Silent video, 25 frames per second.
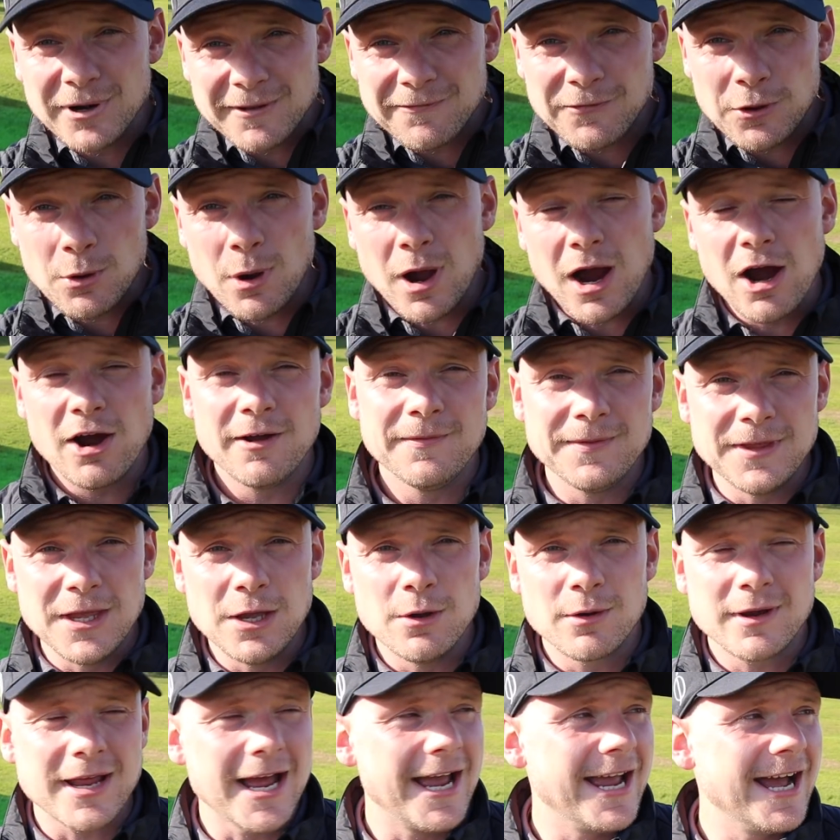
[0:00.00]
But if you are in the
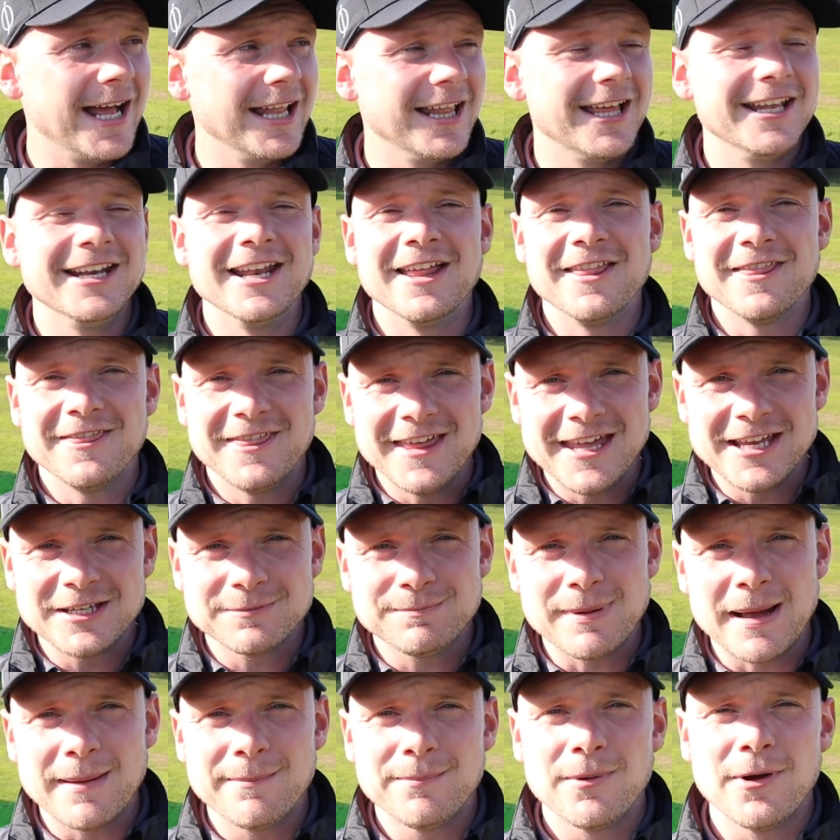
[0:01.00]
UK, Alan,
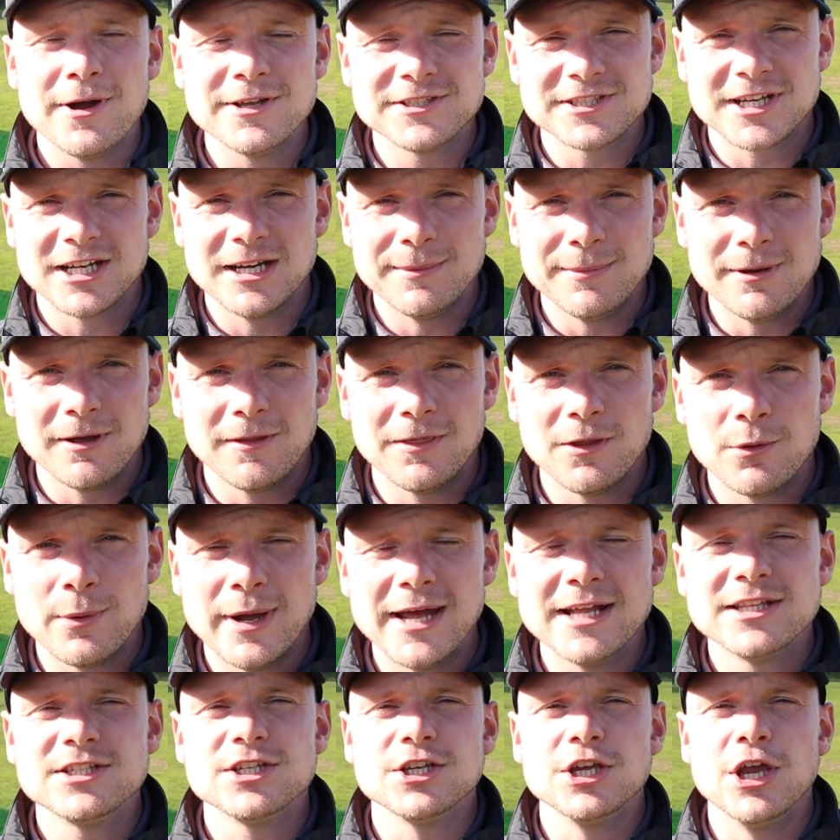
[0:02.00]
these bad boys are gonna be on the
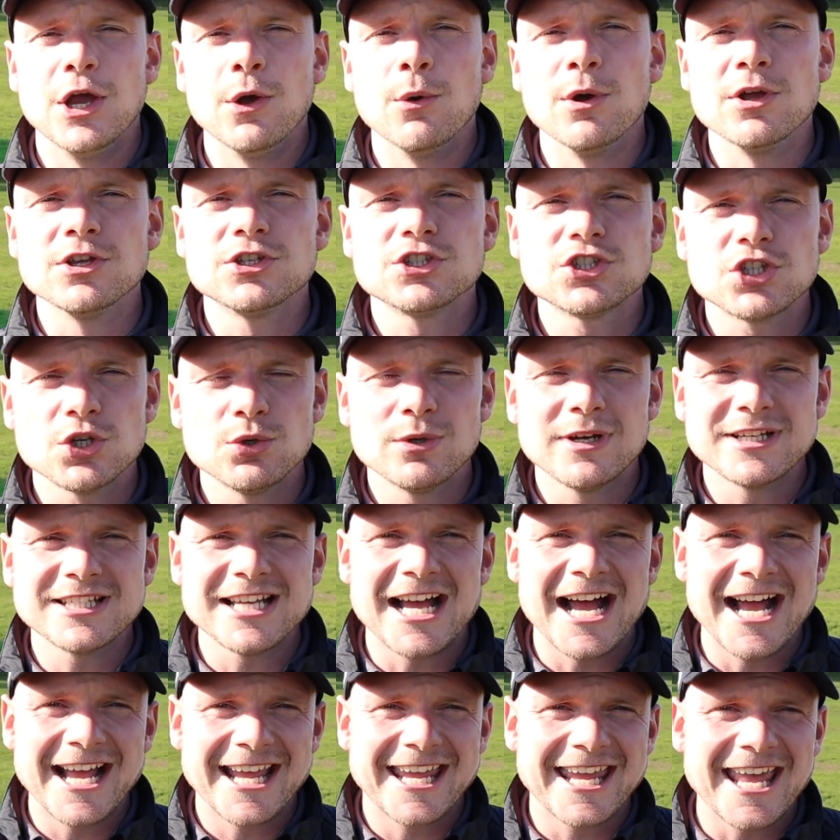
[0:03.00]
way to you as soon
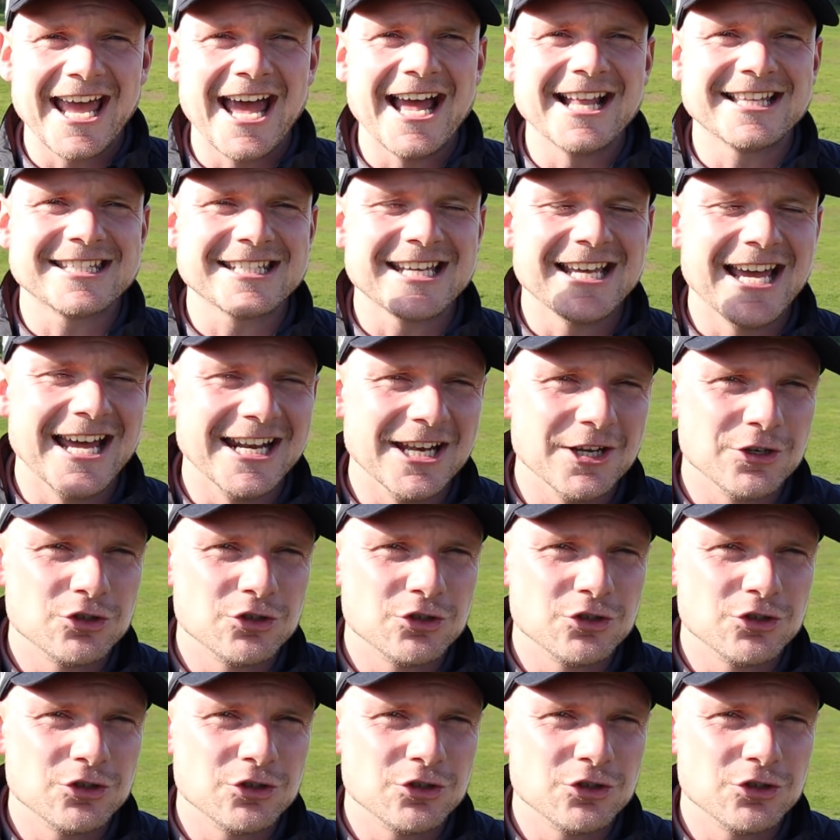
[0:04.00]
as I get an